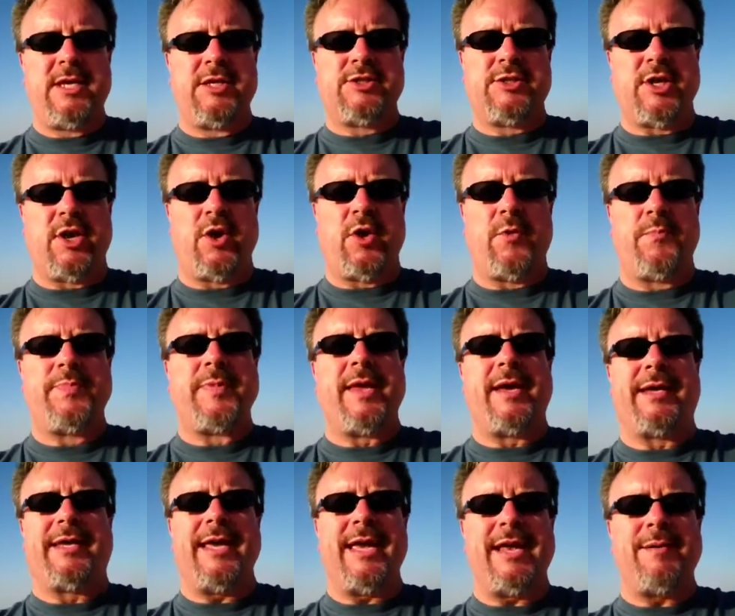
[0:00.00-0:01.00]
So
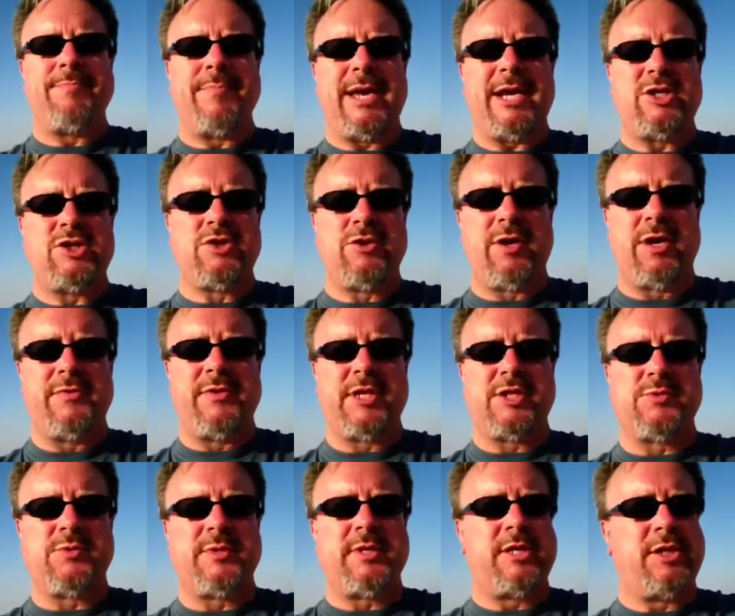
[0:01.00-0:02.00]
again, make sure on
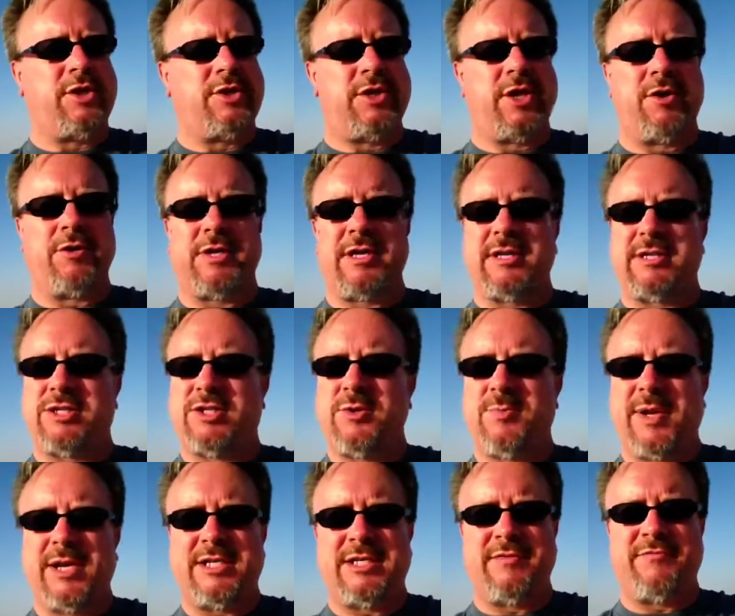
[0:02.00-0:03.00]
this one that you don't get too
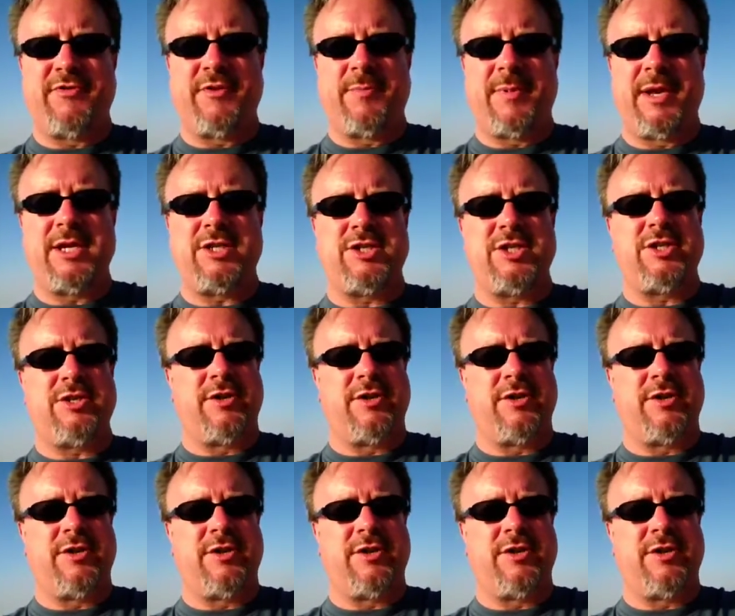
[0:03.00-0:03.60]
much information.